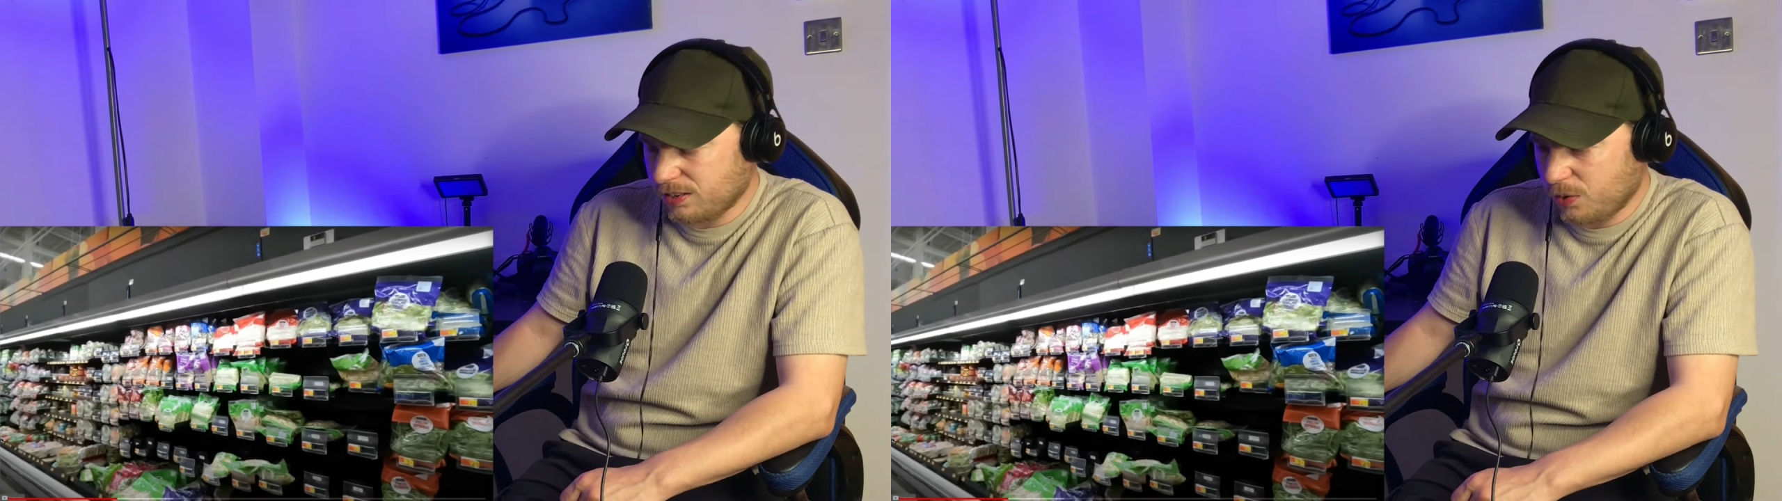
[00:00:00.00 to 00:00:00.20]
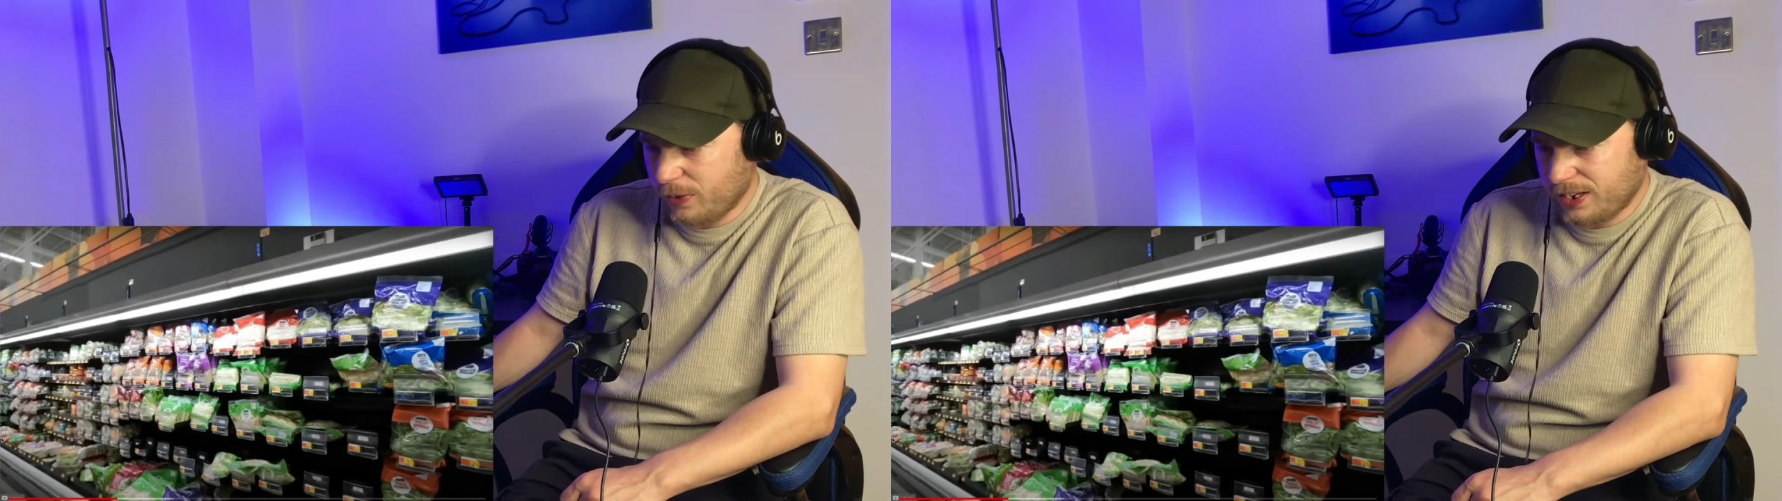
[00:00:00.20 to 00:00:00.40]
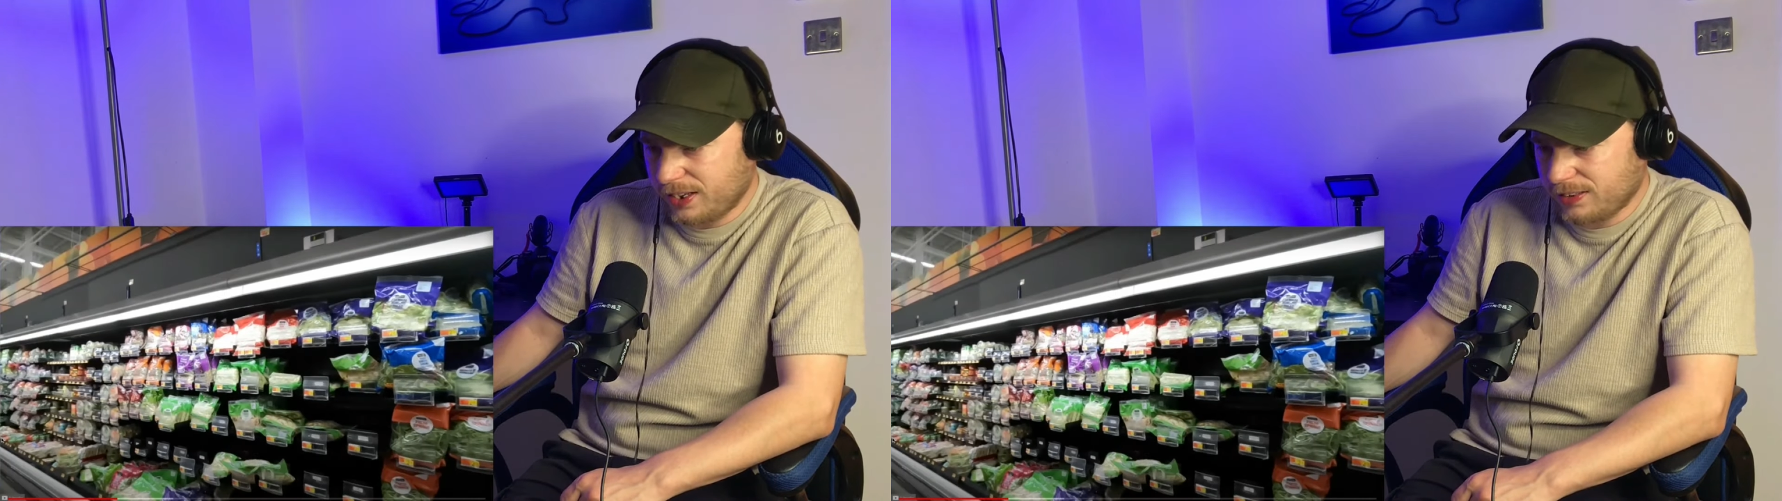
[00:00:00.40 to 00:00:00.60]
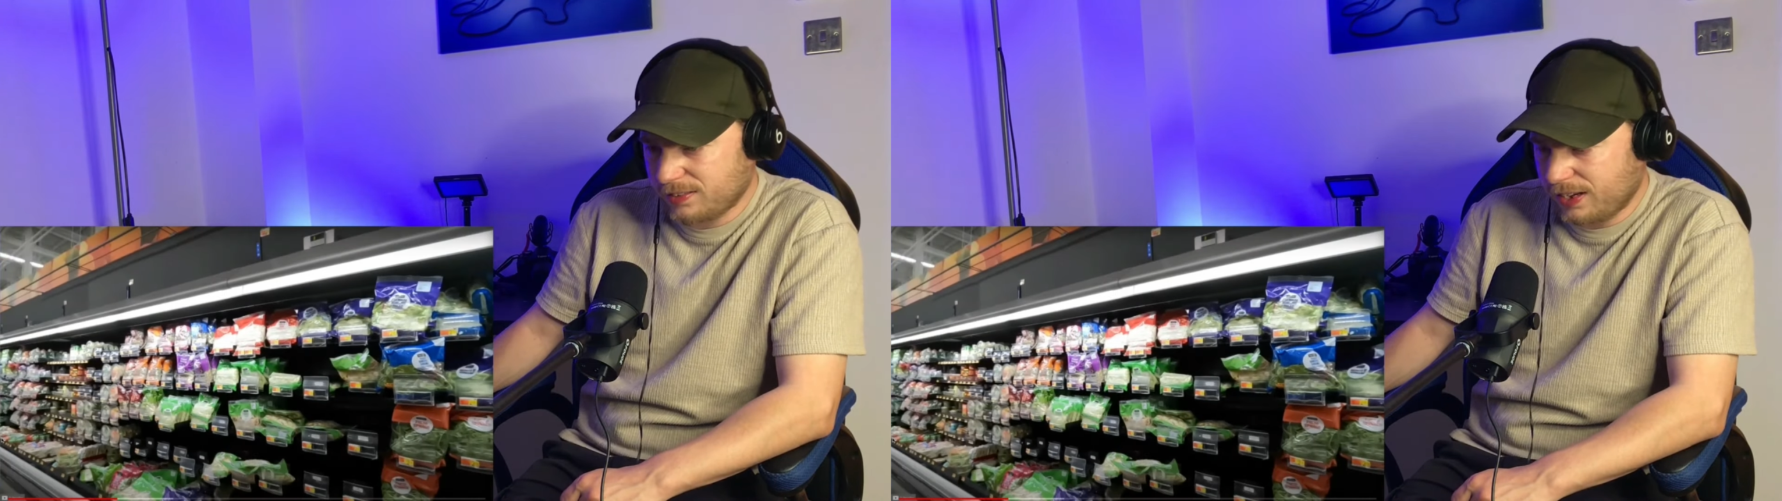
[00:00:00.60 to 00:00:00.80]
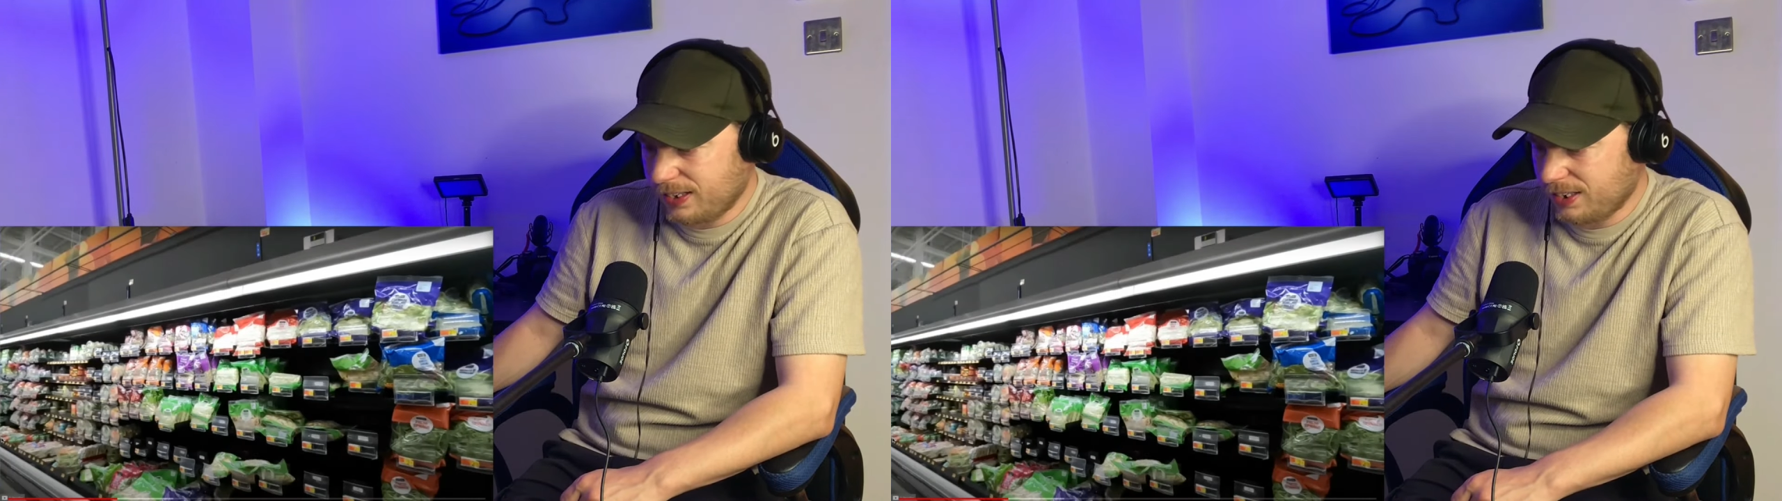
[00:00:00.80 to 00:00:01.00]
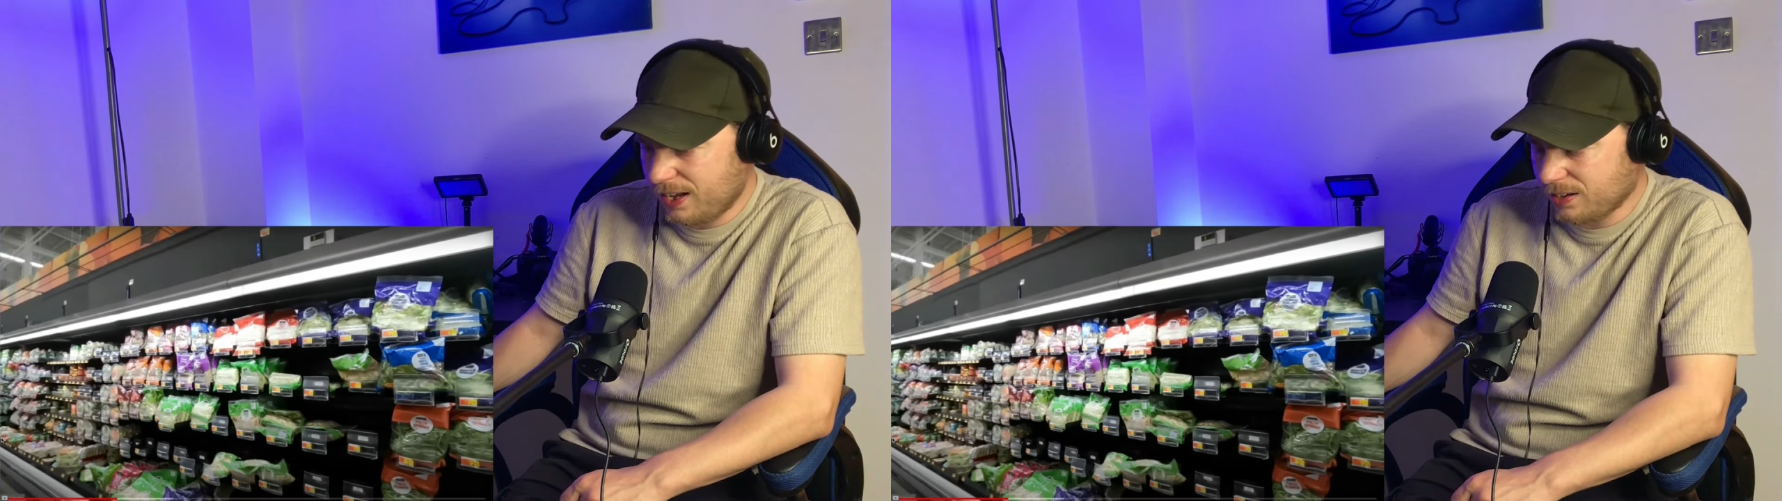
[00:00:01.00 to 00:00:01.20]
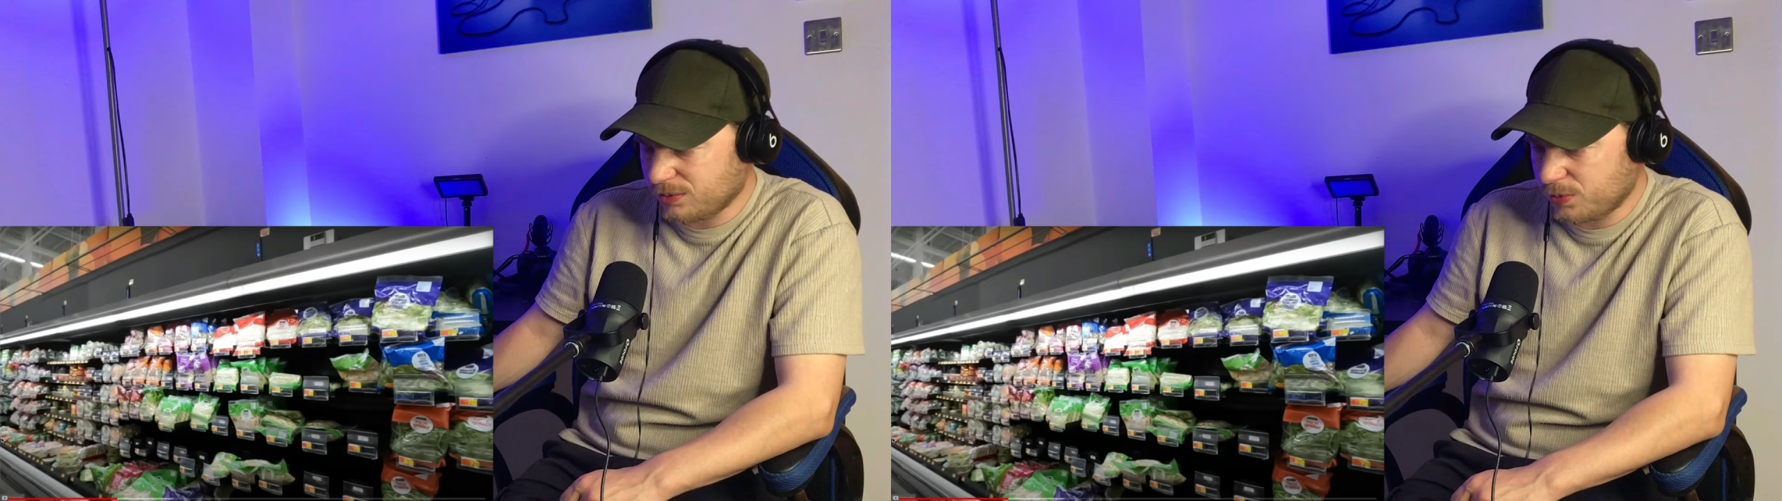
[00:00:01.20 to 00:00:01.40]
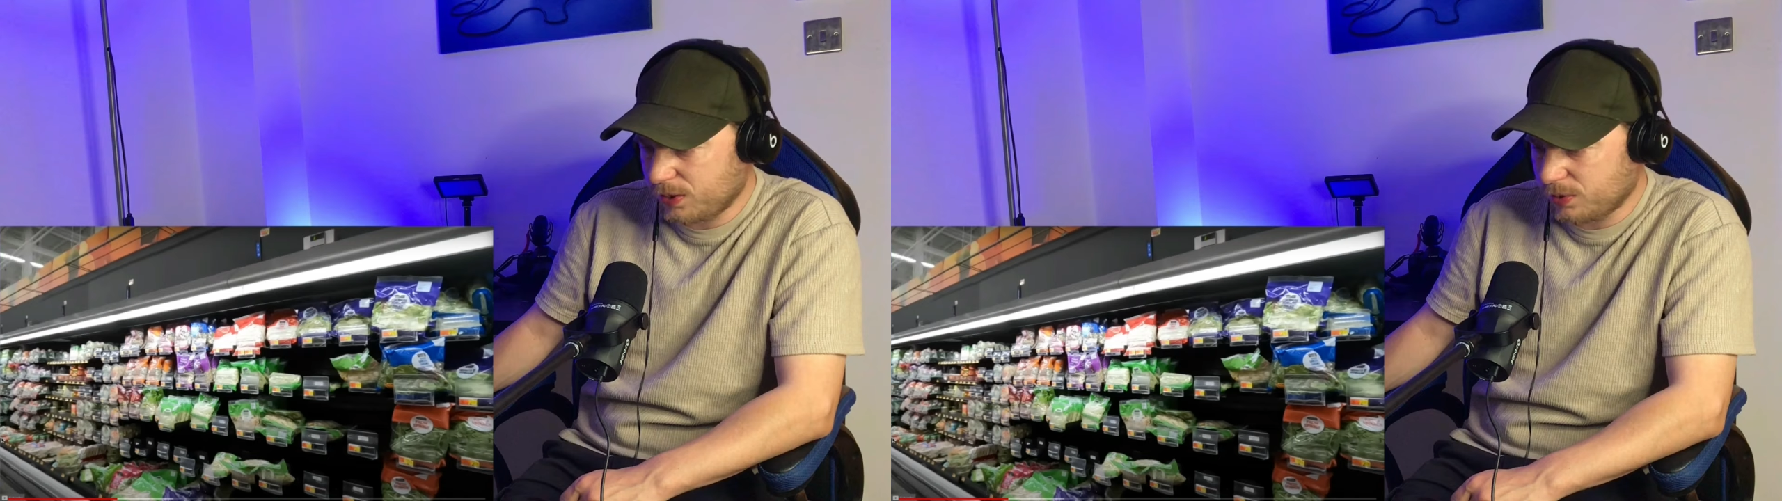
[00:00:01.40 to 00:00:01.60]
and the way that it's laid out
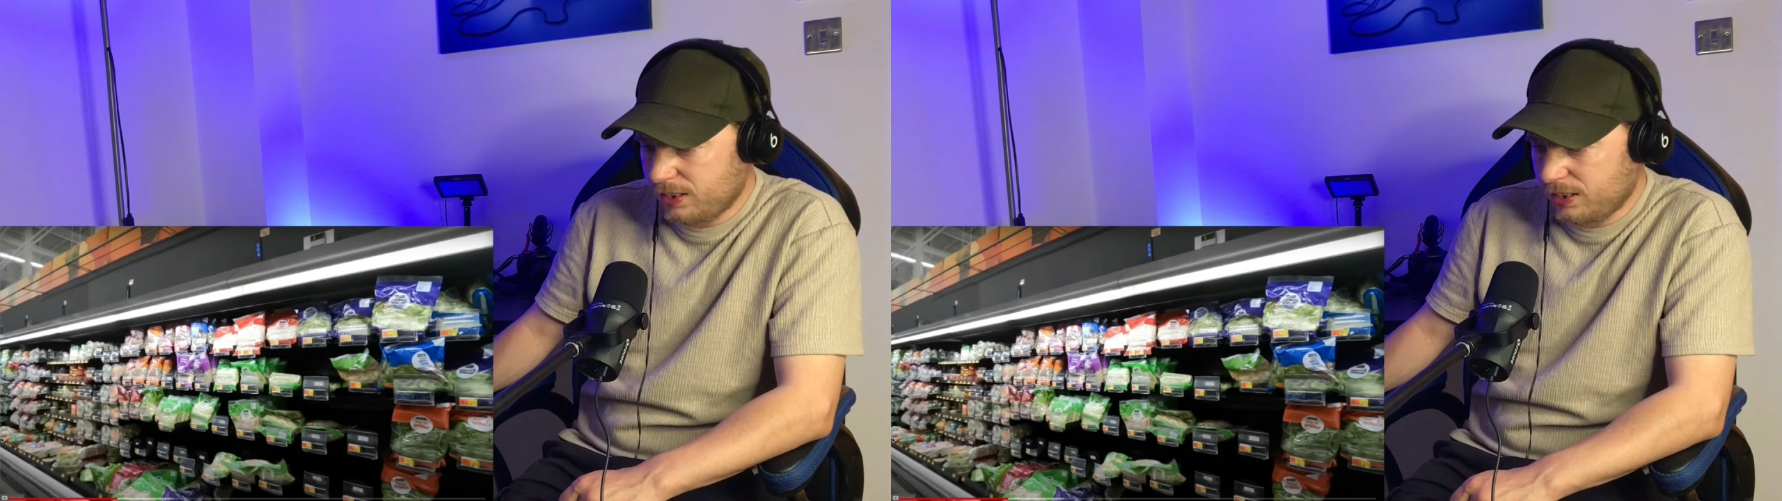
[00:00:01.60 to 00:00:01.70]
as well,